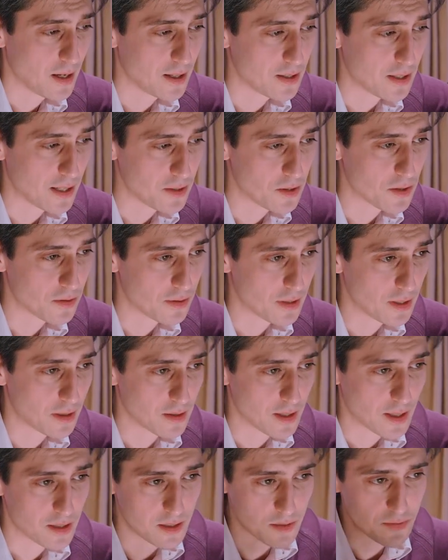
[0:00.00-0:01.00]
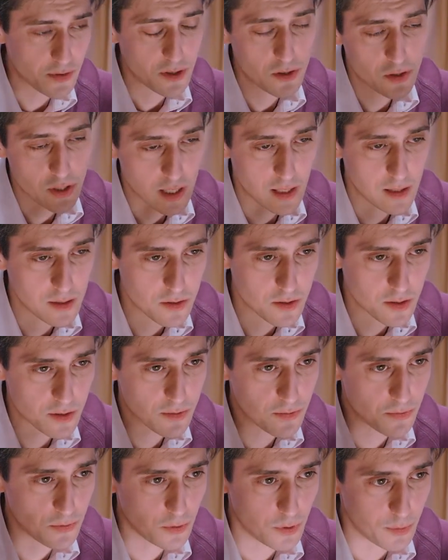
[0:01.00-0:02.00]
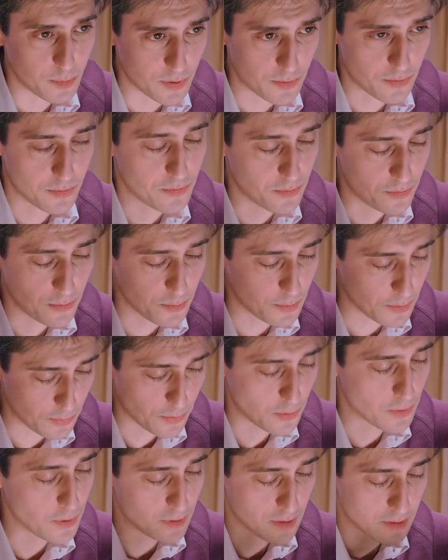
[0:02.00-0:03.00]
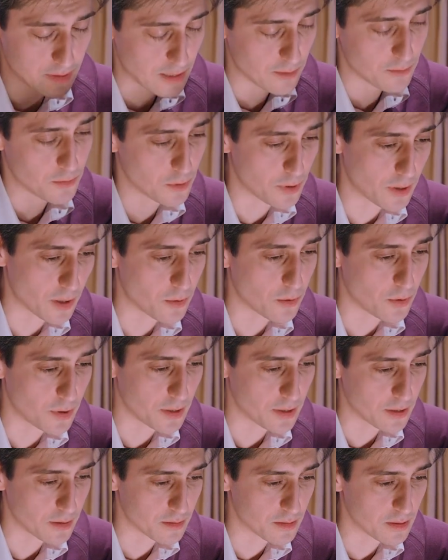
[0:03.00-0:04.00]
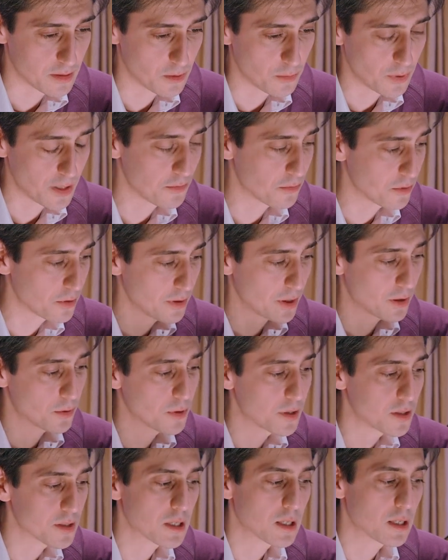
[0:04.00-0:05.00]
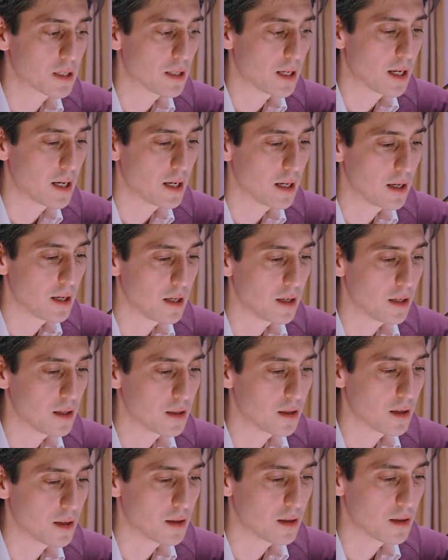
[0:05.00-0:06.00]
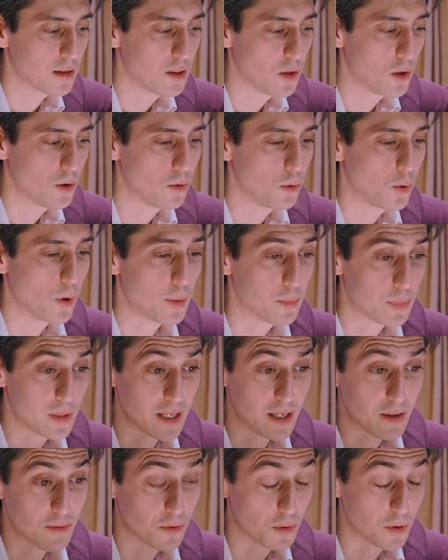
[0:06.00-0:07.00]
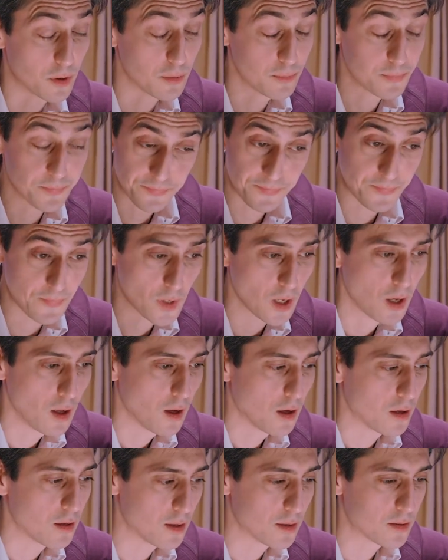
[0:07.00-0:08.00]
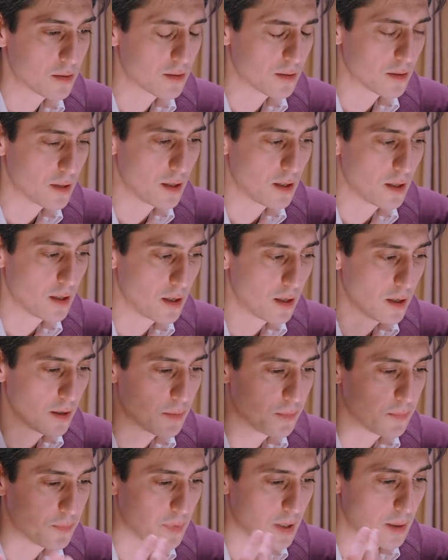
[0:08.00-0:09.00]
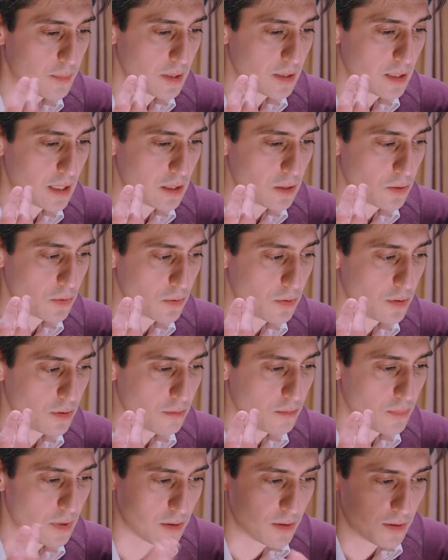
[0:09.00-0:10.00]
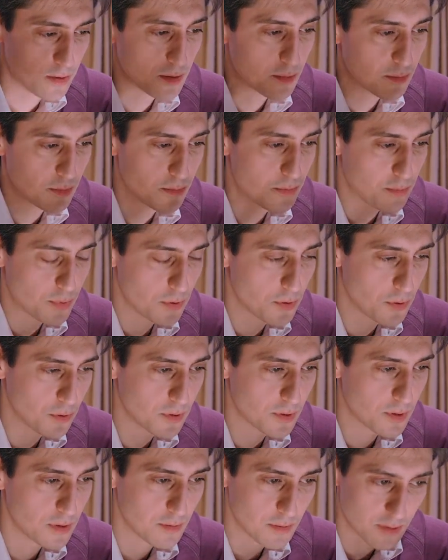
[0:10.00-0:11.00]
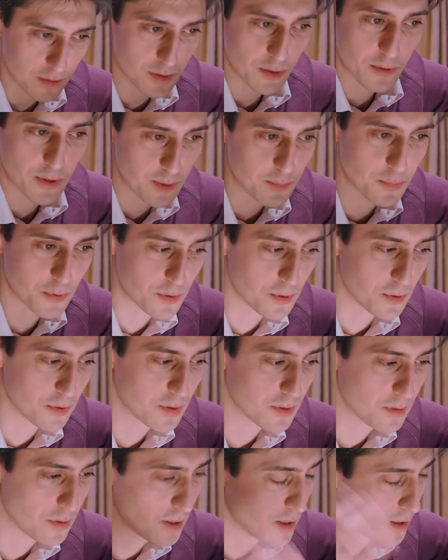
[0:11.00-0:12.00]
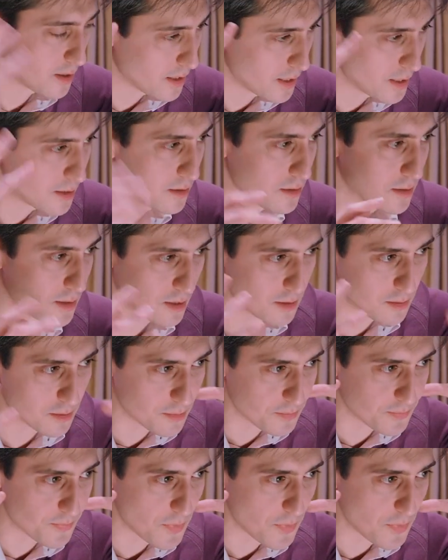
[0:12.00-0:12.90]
I just think there are different challenges for performances and for recordings. In a way, for recording, I know who I'm playing for. It's, I mean, I know there is a producer, there's a great producer on the other end, and